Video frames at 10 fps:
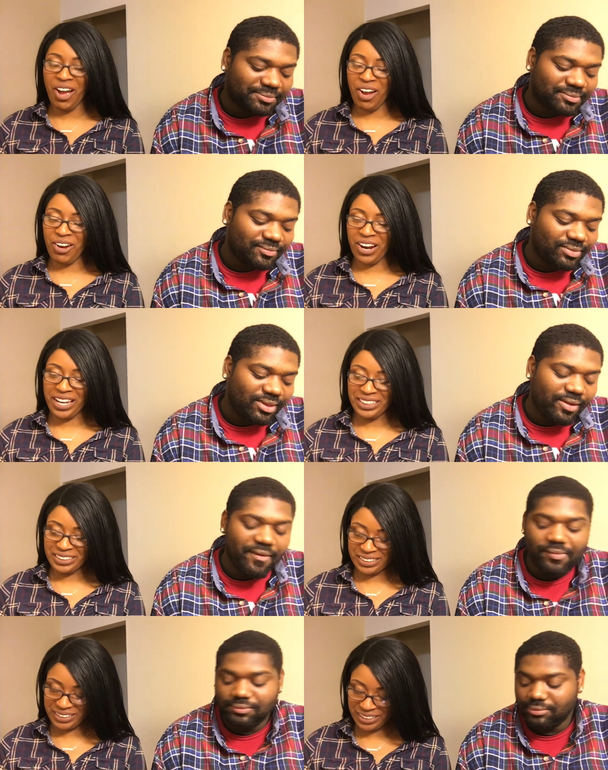Speaker 1: all right.
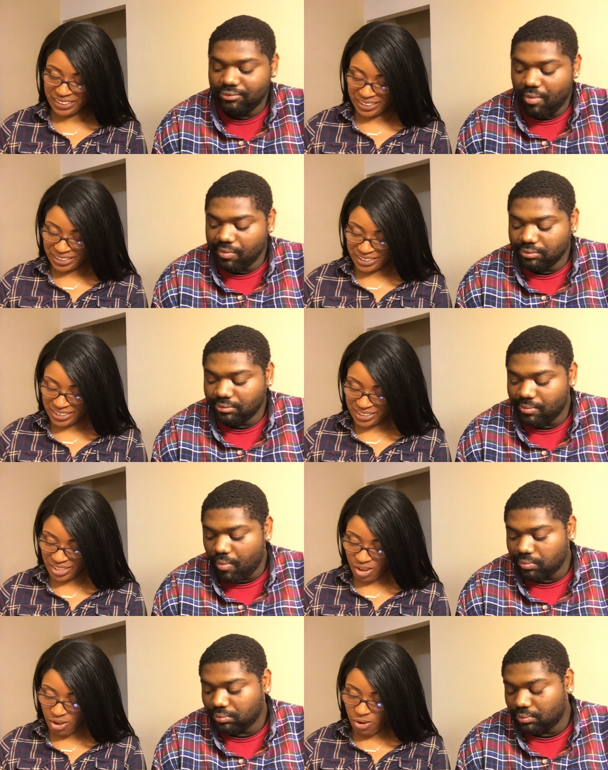
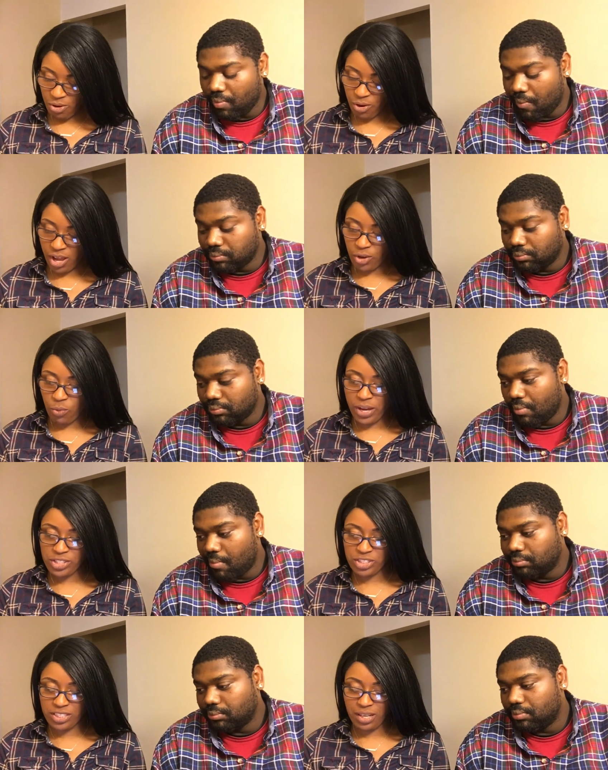So,
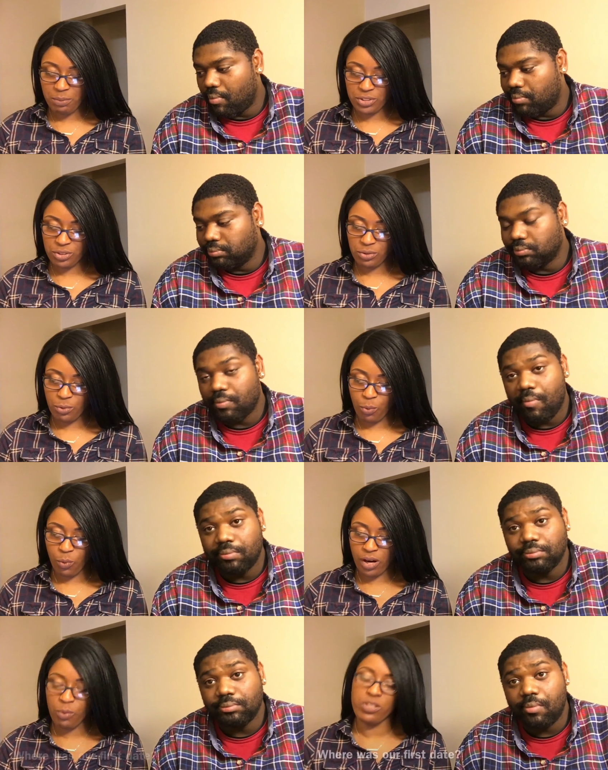question number two
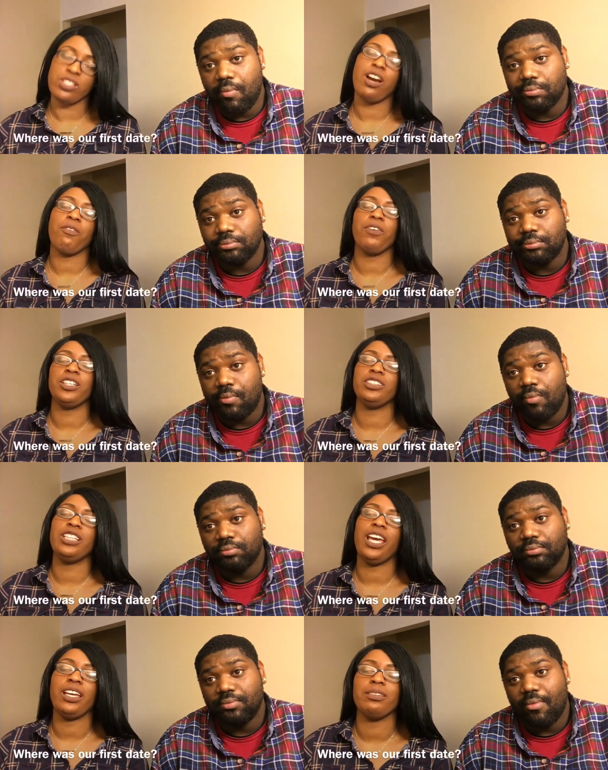Where was our
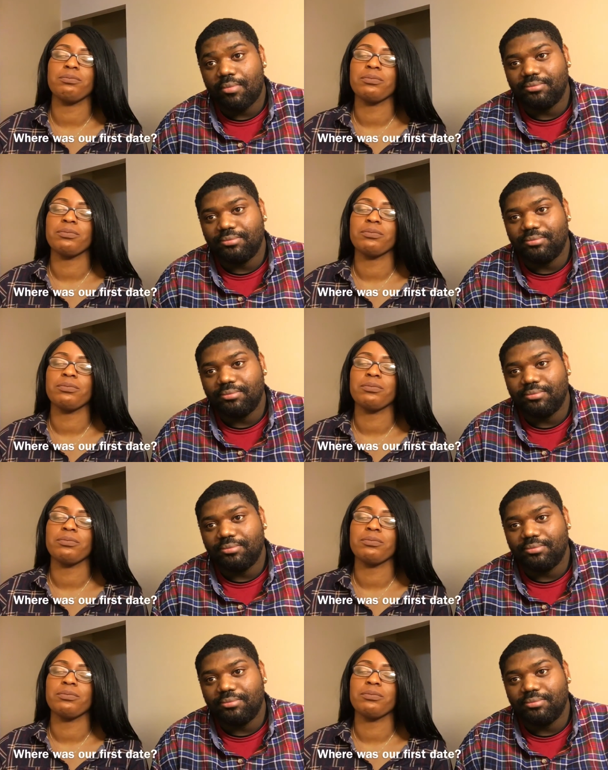first date?